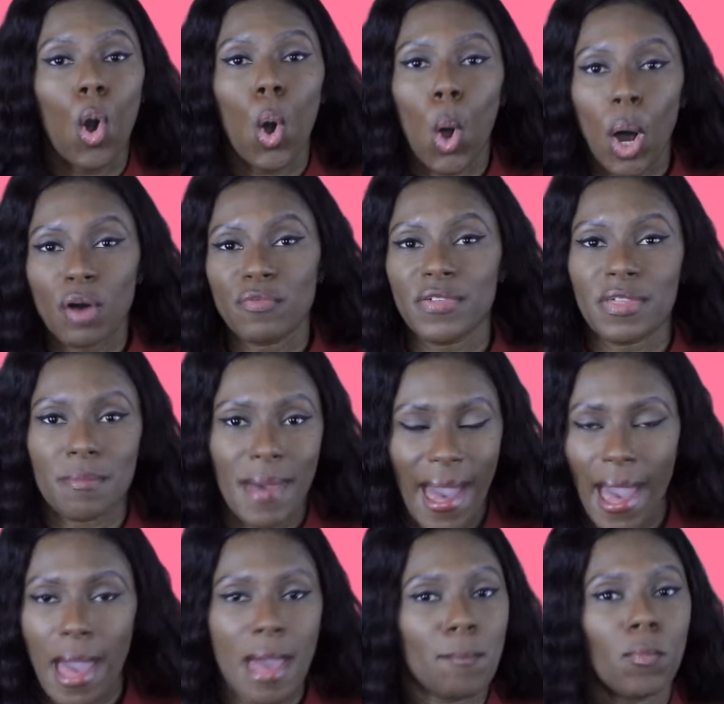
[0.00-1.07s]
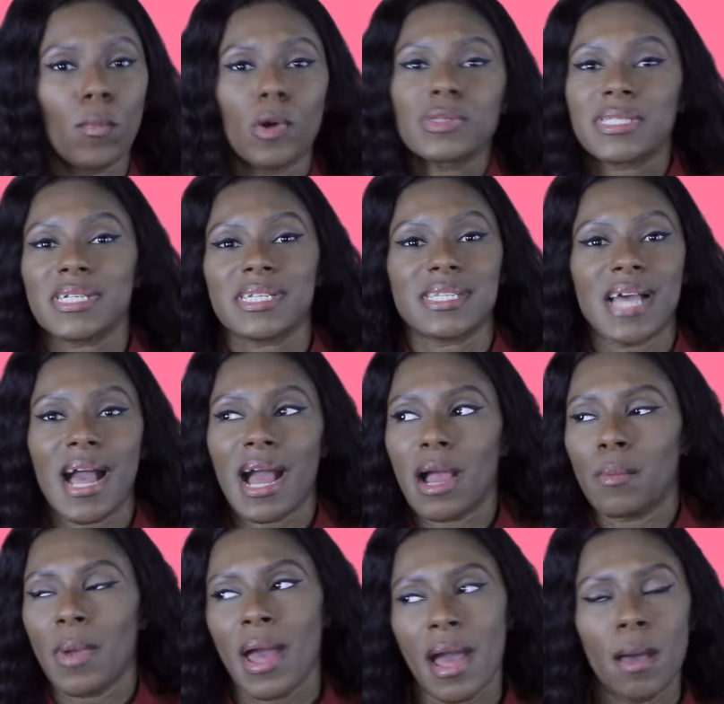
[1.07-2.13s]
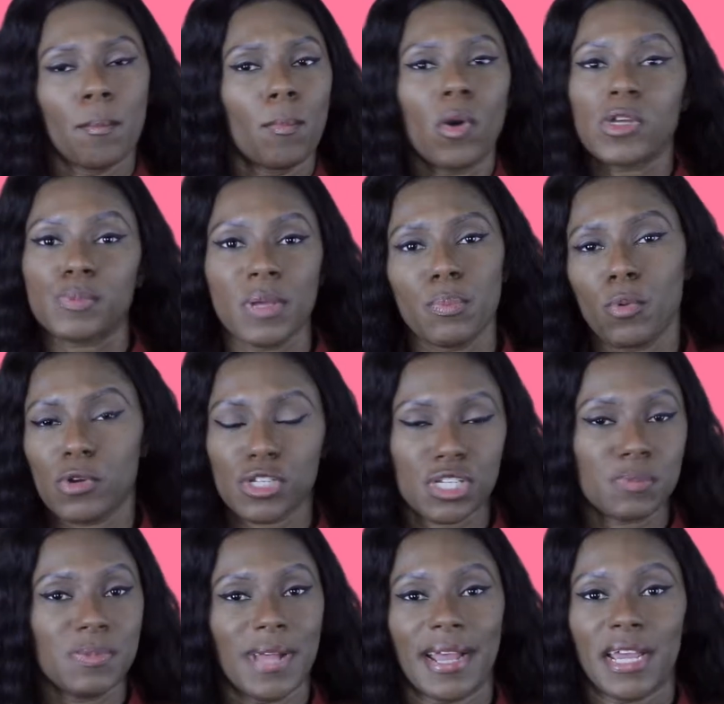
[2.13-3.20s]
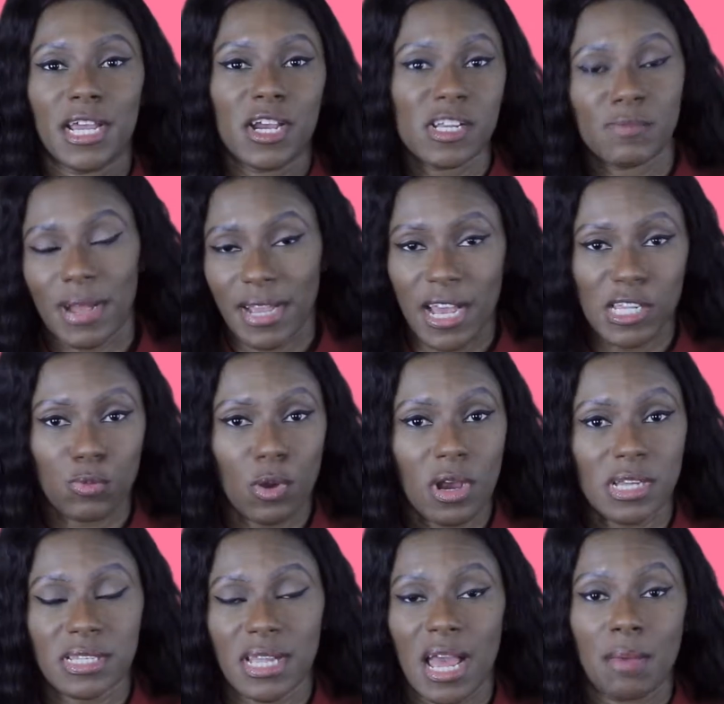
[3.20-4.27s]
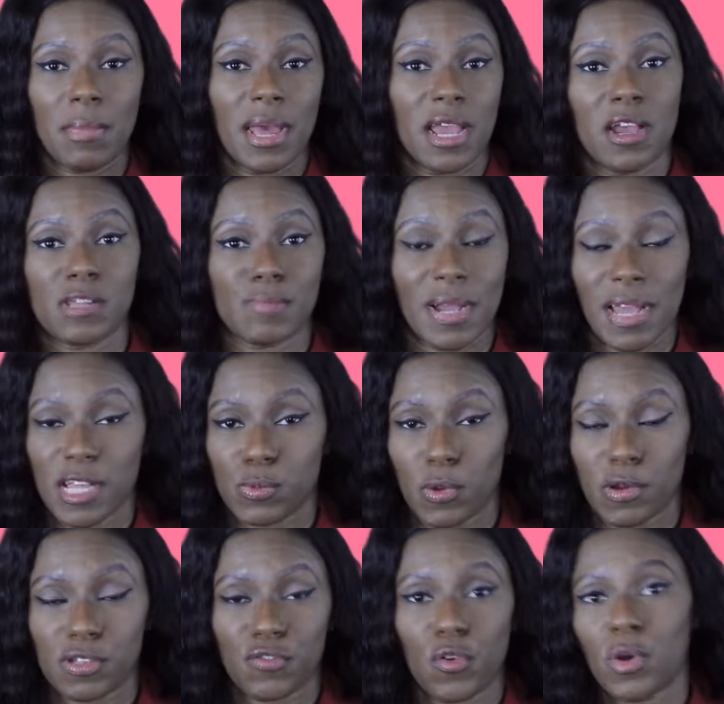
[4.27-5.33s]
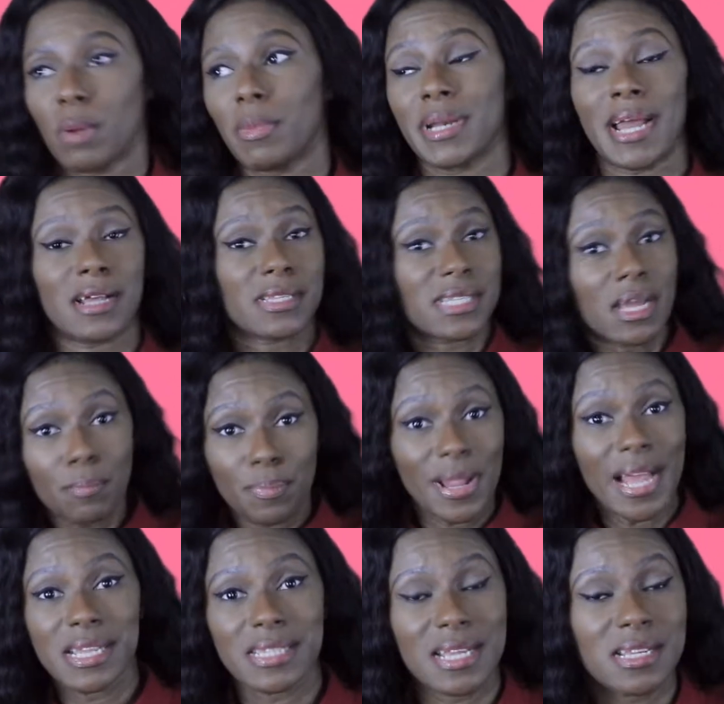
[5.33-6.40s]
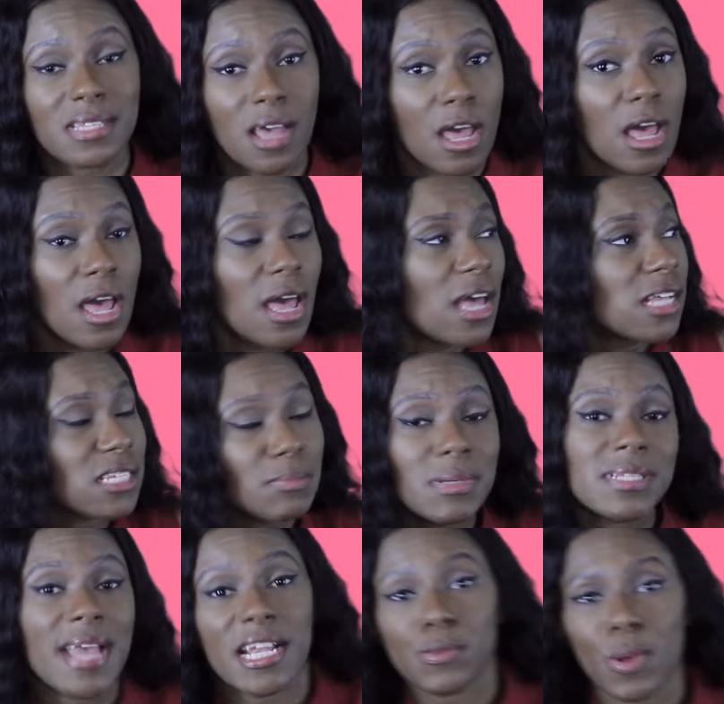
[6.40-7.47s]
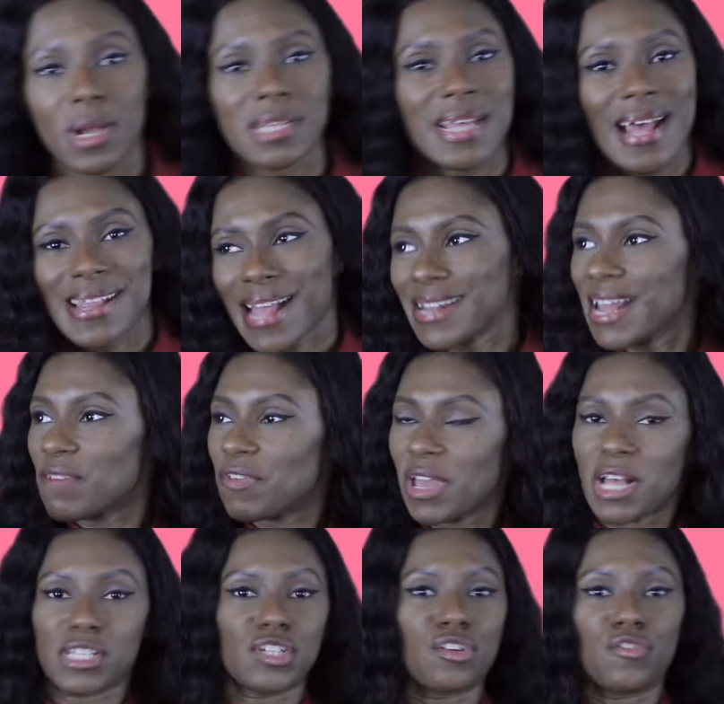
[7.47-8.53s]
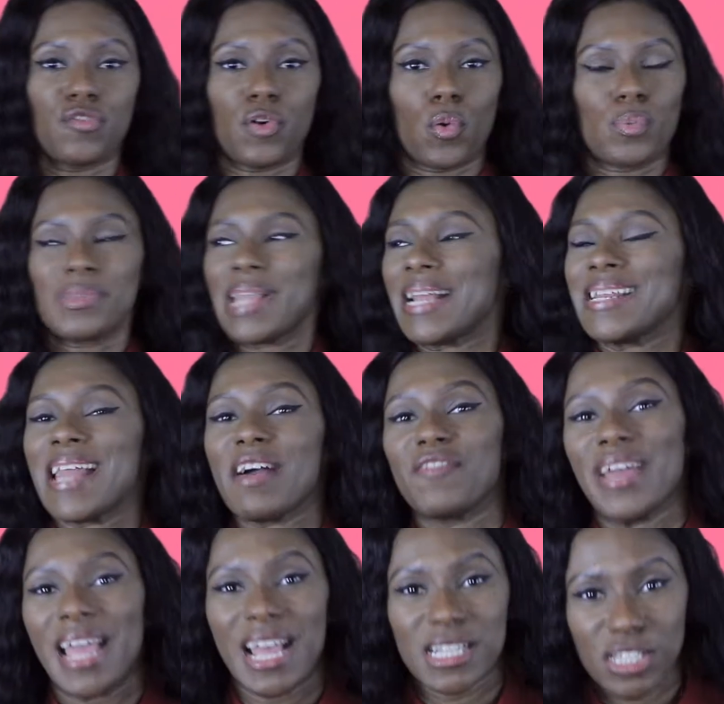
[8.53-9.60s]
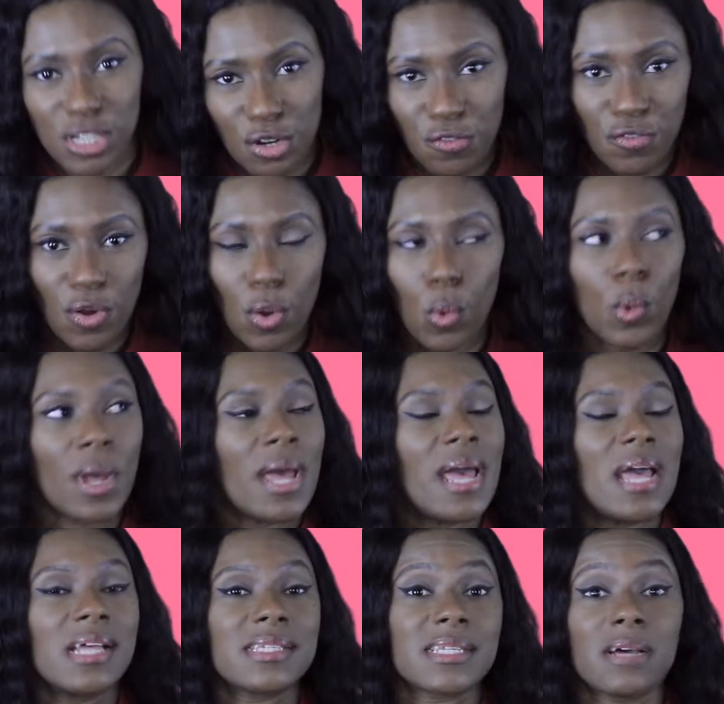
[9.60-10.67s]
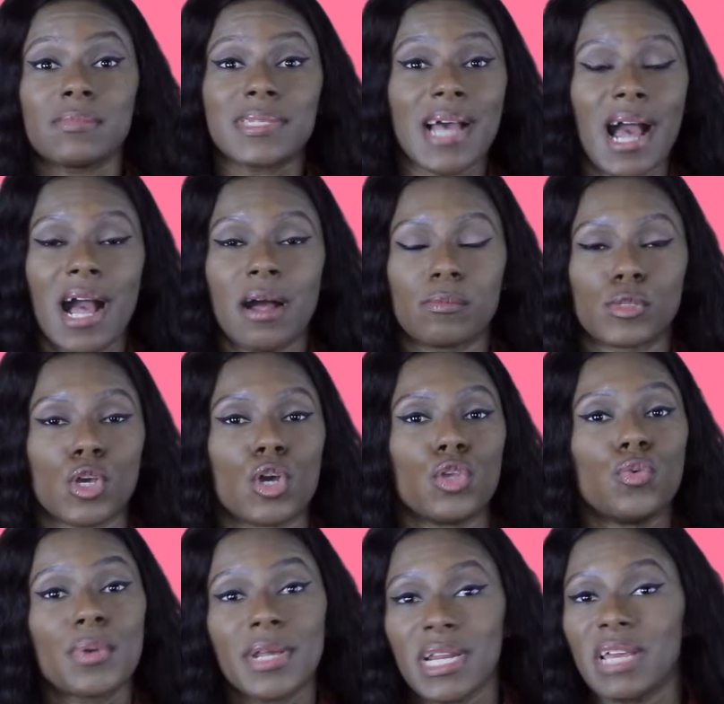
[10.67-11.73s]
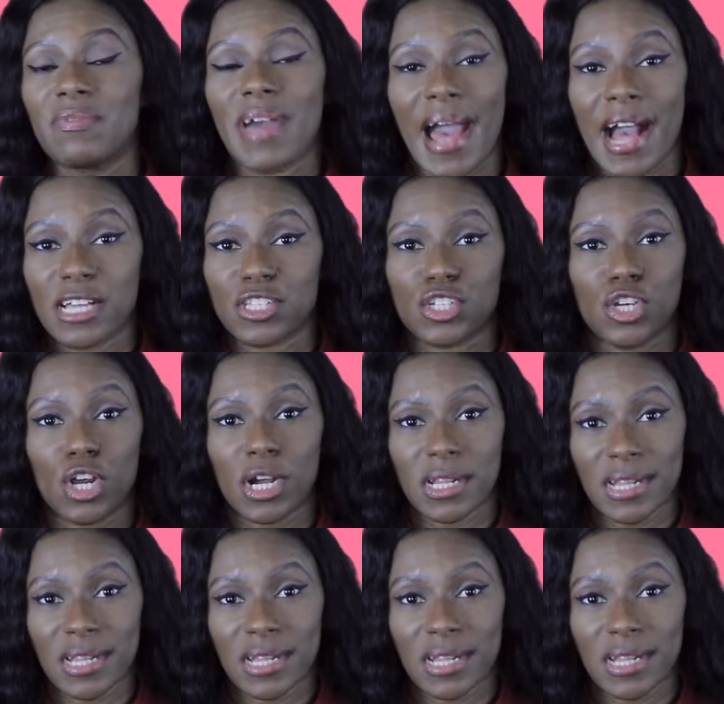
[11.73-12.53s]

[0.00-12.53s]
Off the bat. And most of the time, most people will just be like, here's my caseworker's name and here's my caseworker's phone number. Now some places, some of these caseworkers, they never answer the phone. They never answer the phone. And sometimes you can even ask your